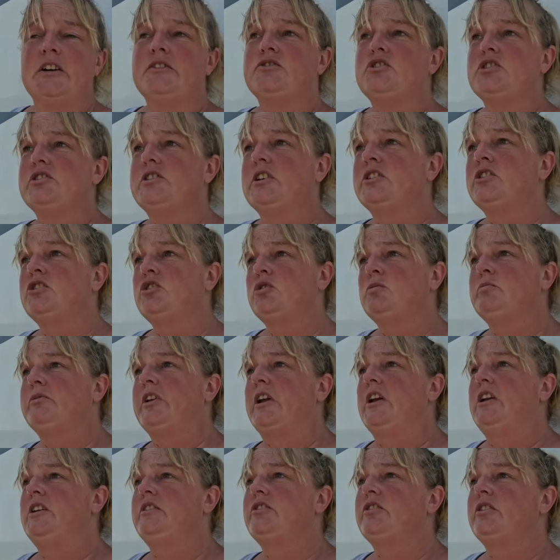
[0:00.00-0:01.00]
I've just had an
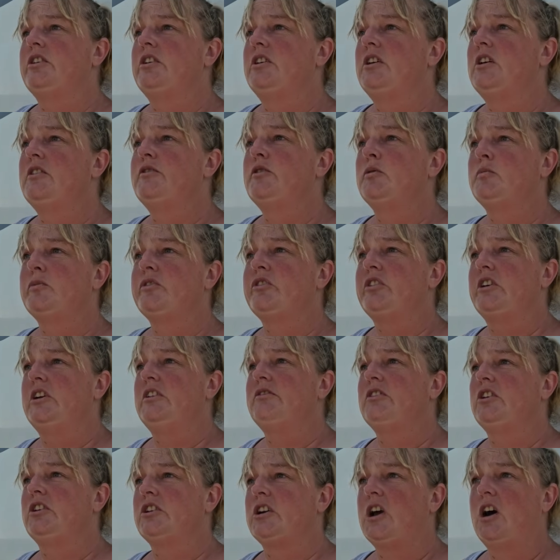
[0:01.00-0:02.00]
update from
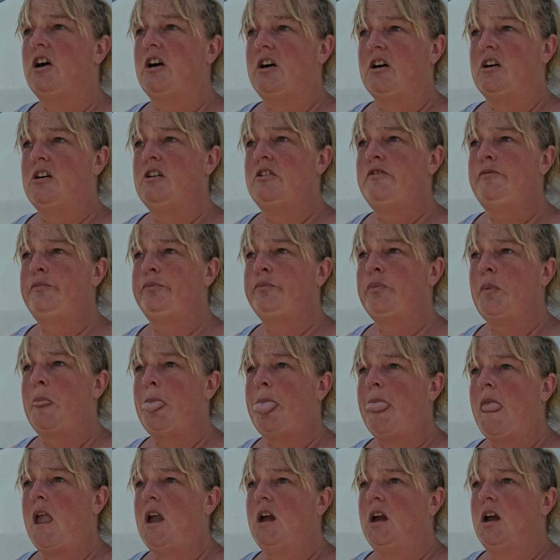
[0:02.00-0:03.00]
Steve on the car,
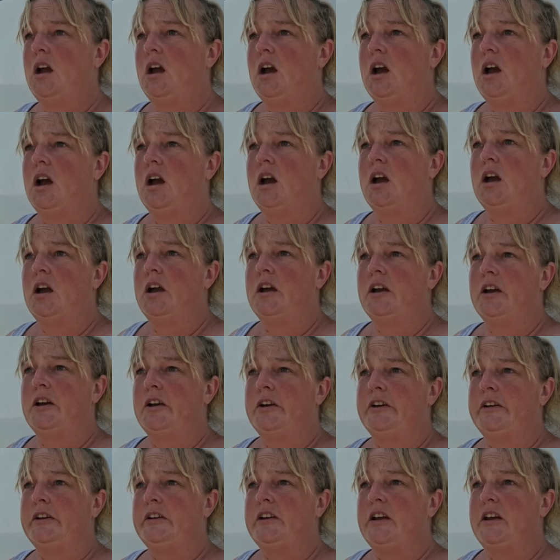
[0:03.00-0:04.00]

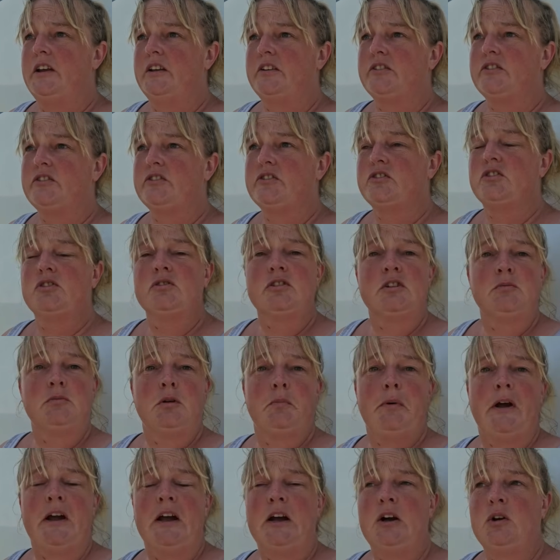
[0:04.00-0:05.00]
and it's took them
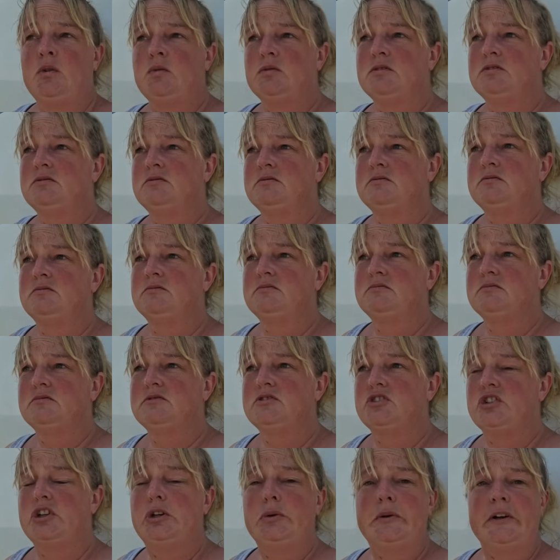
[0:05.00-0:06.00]
about
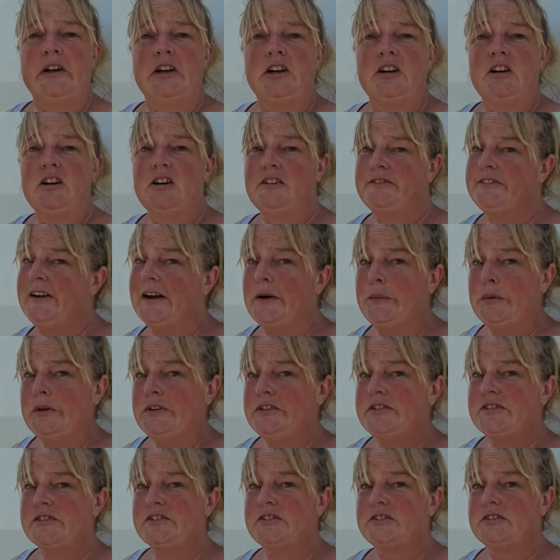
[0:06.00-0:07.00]
2.5
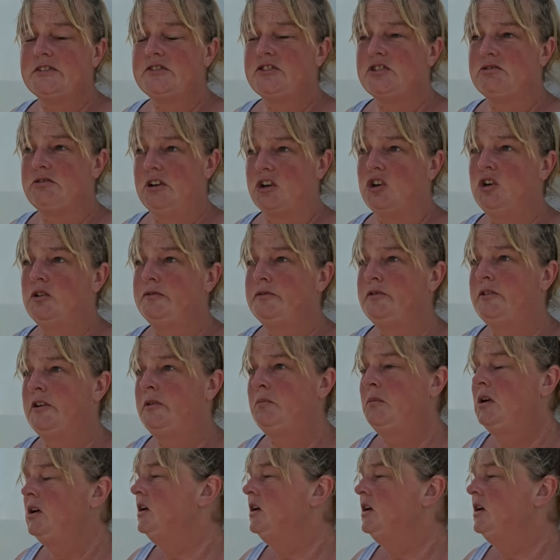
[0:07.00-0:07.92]
hours to recover him,